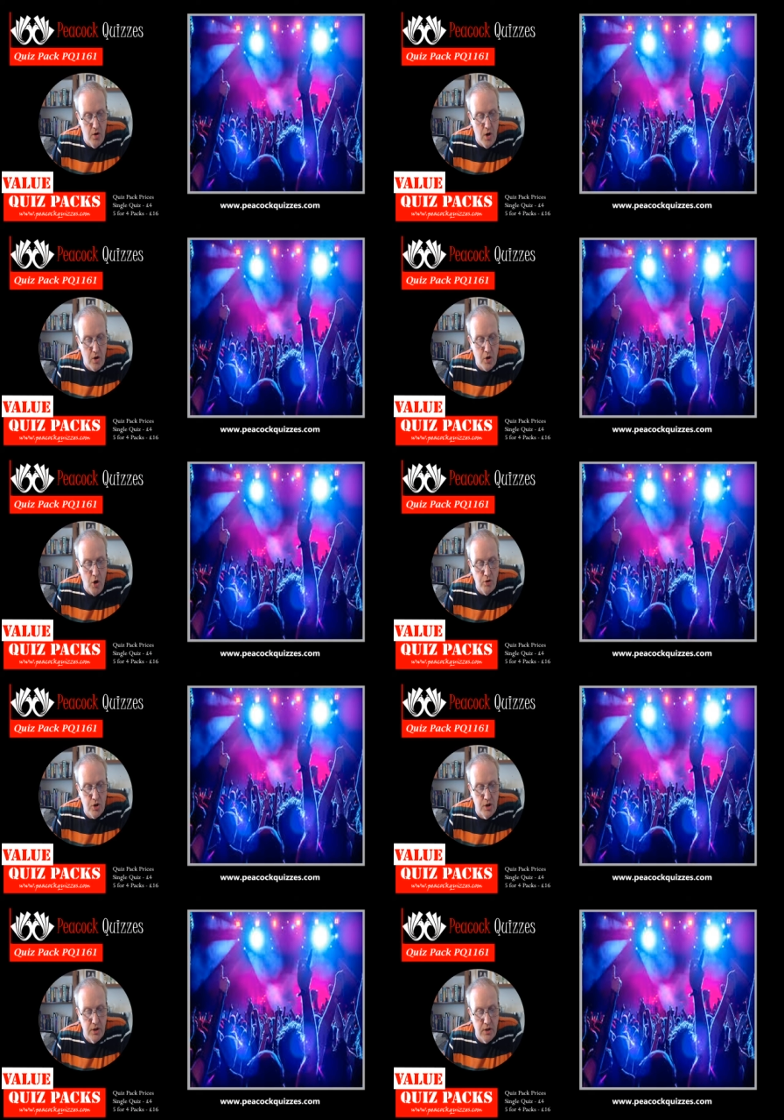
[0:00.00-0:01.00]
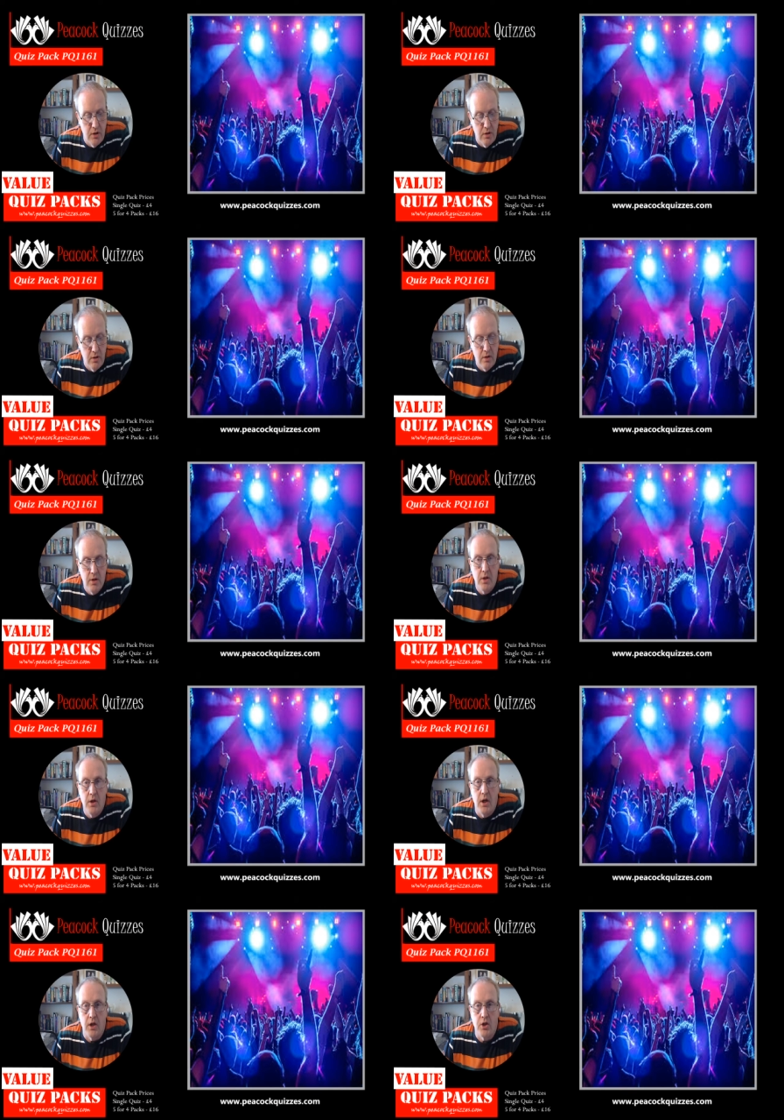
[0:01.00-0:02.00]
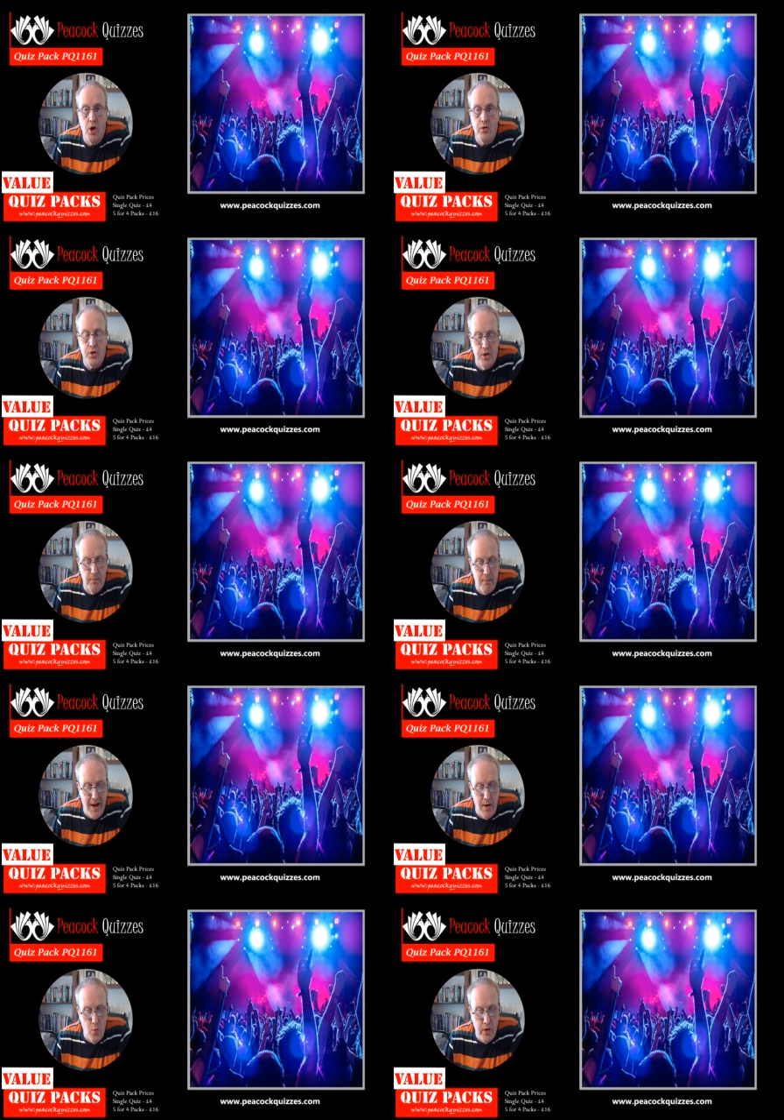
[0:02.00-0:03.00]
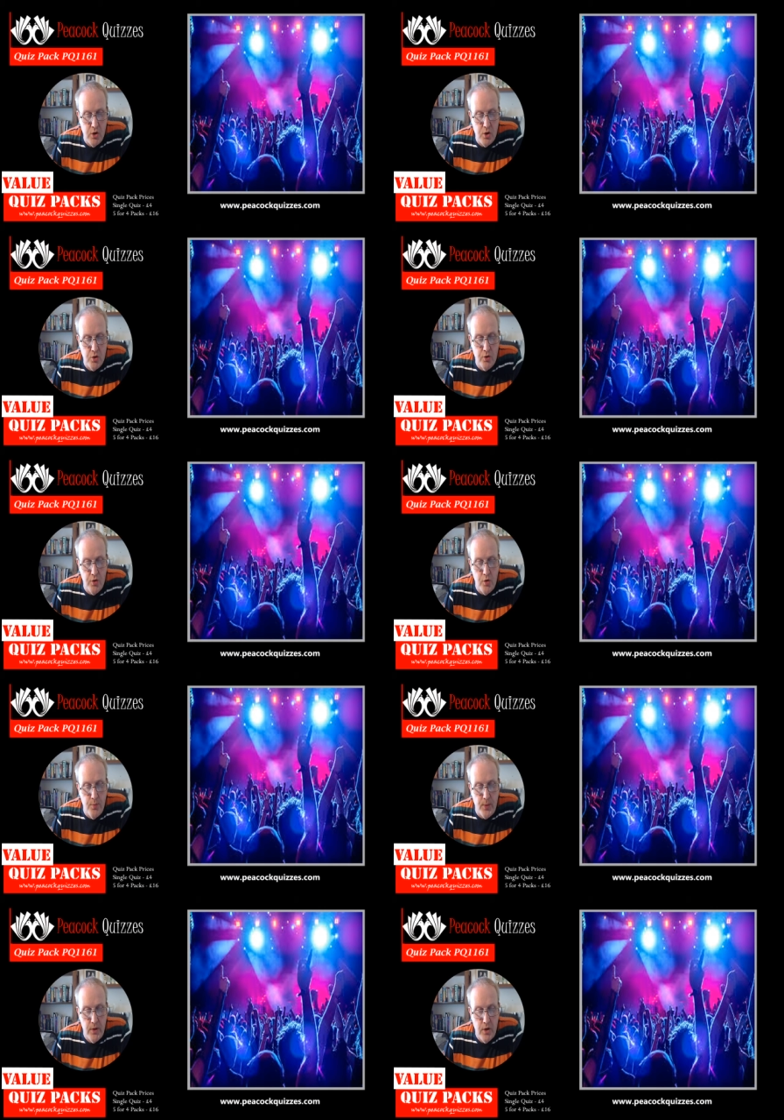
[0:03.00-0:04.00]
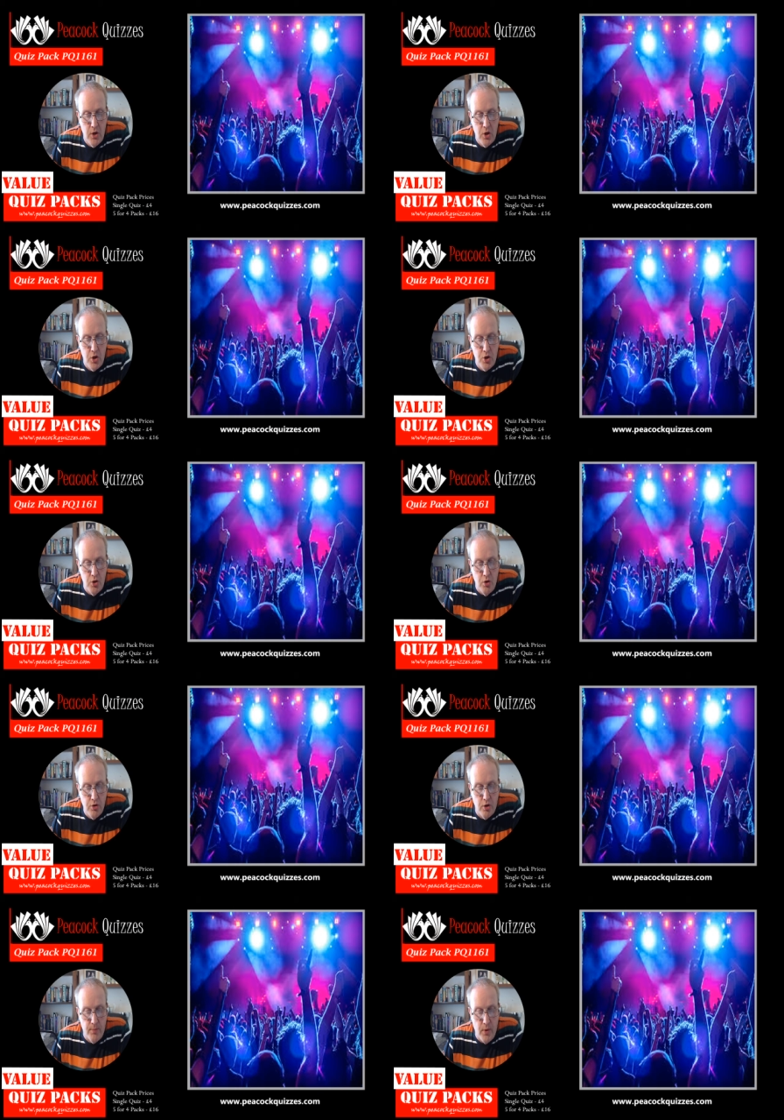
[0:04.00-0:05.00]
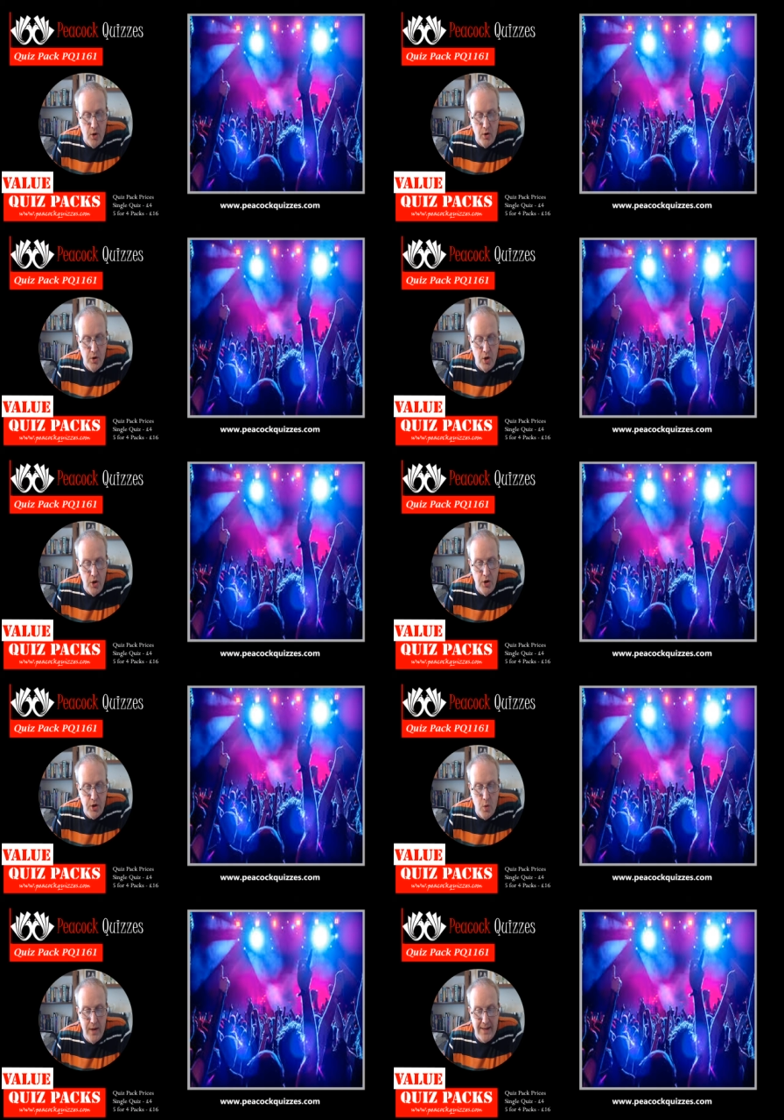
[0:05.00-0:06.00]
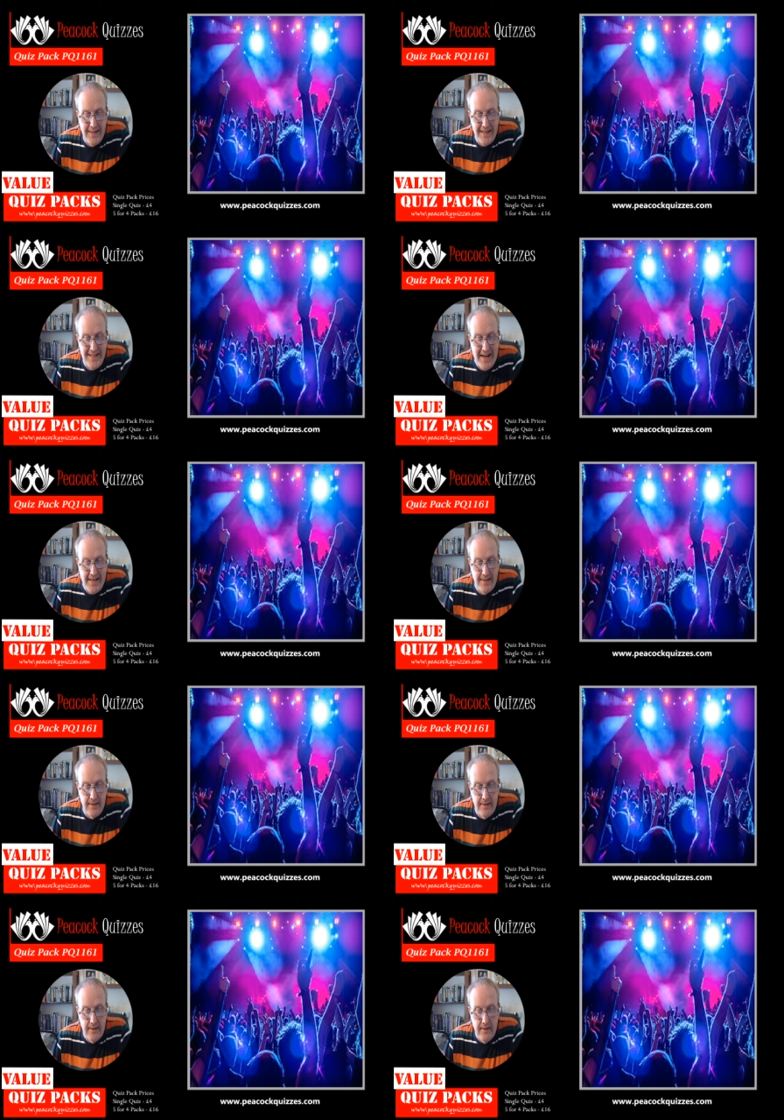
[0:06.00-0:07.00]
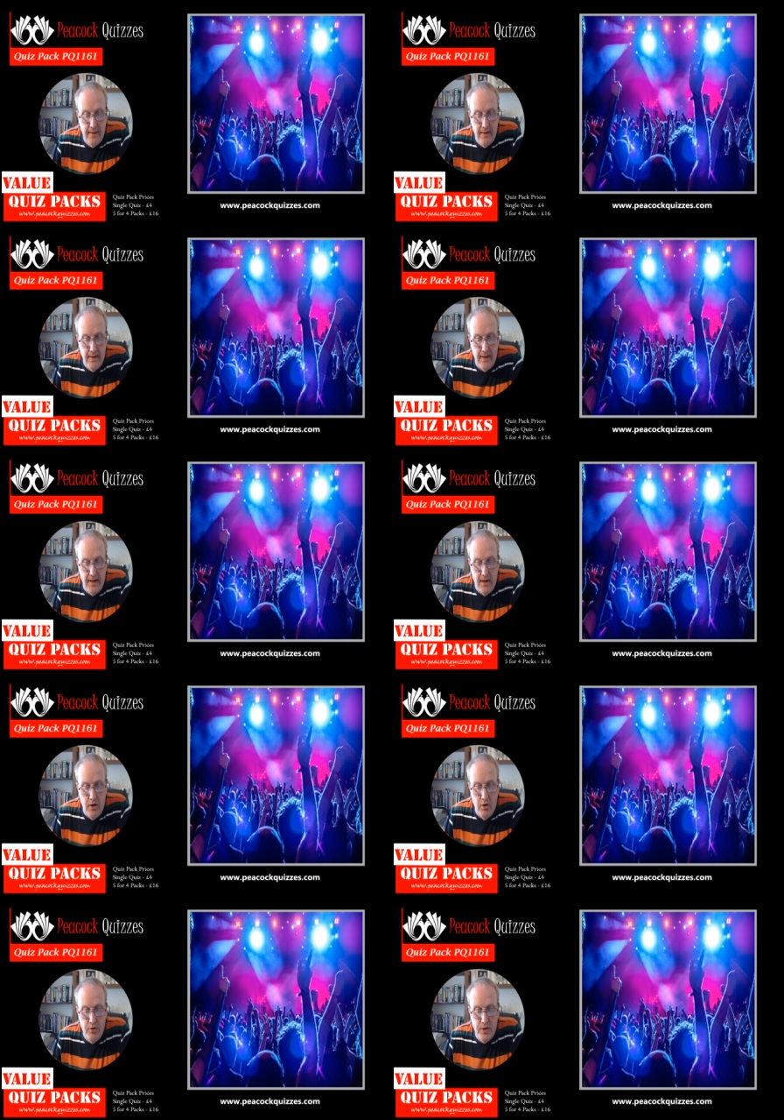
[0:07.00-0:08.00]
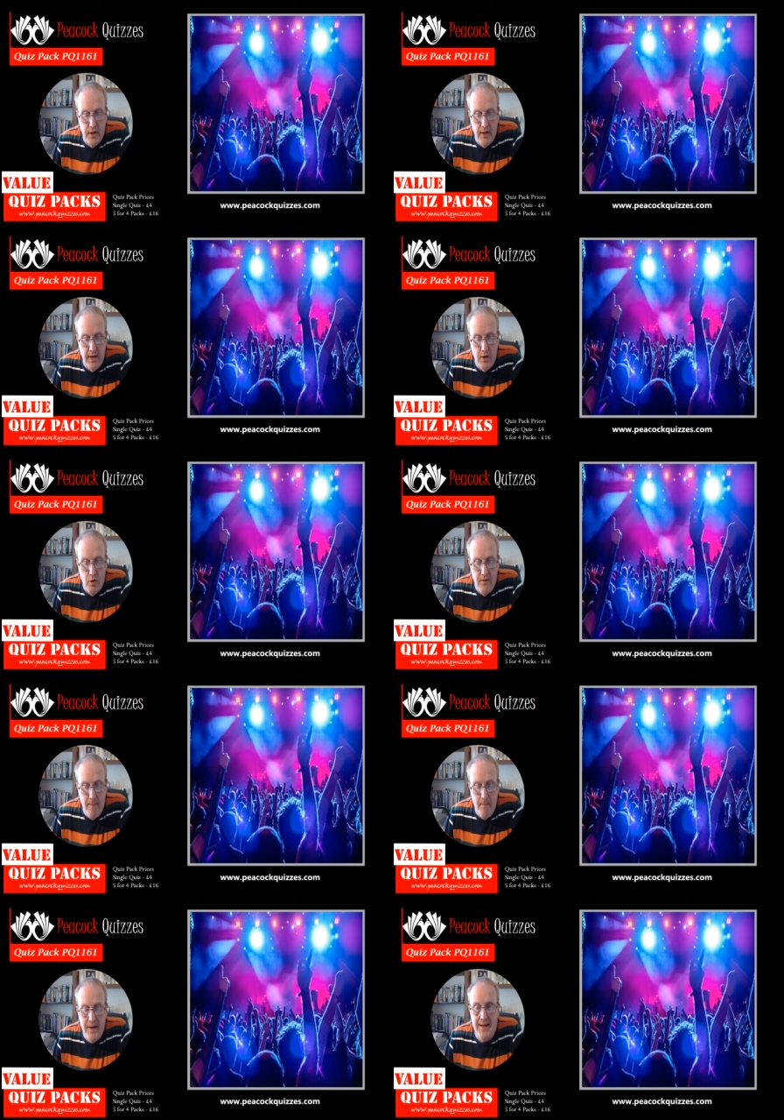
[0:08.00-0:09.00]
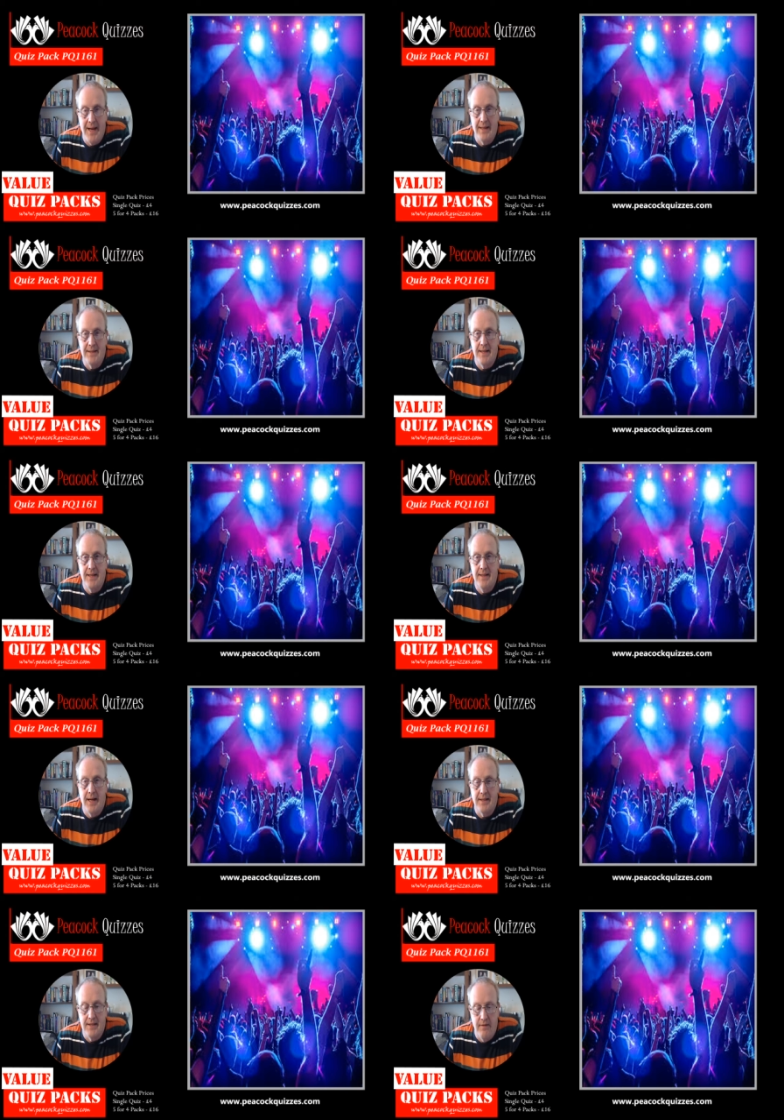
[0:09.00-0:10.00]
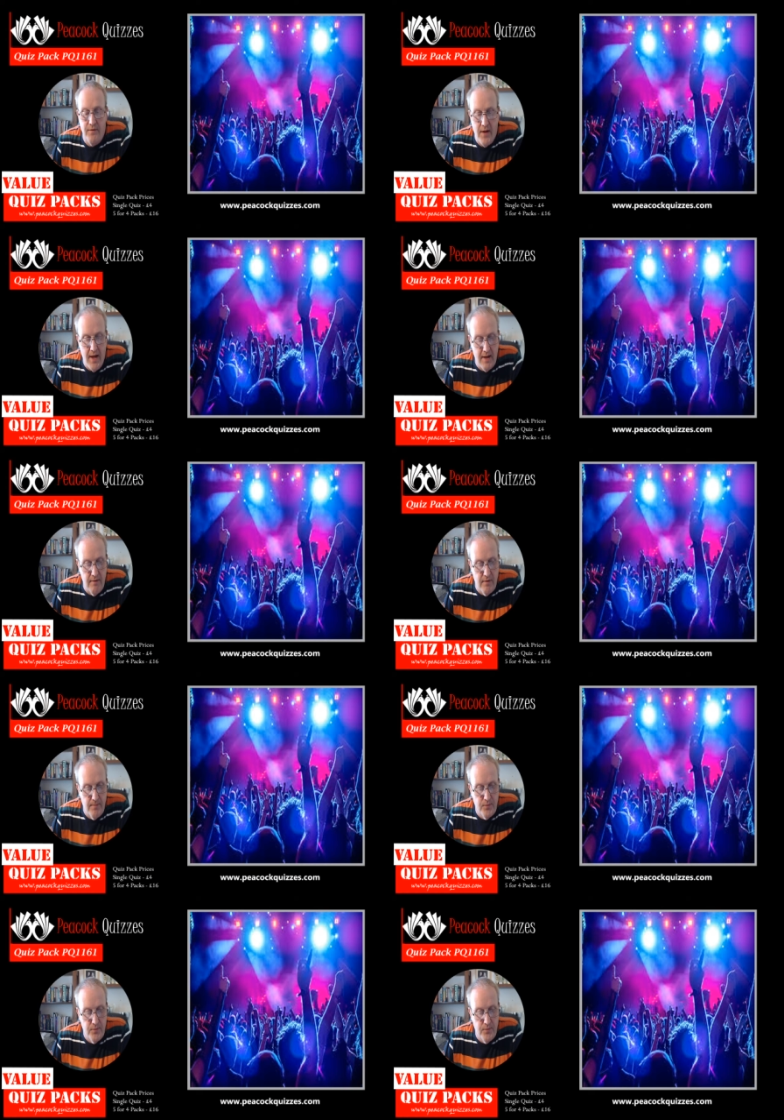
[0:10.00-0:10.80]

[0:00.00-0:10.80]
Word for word: A concert, a concert by which group showed up on earthquake detectors in London in November 1995.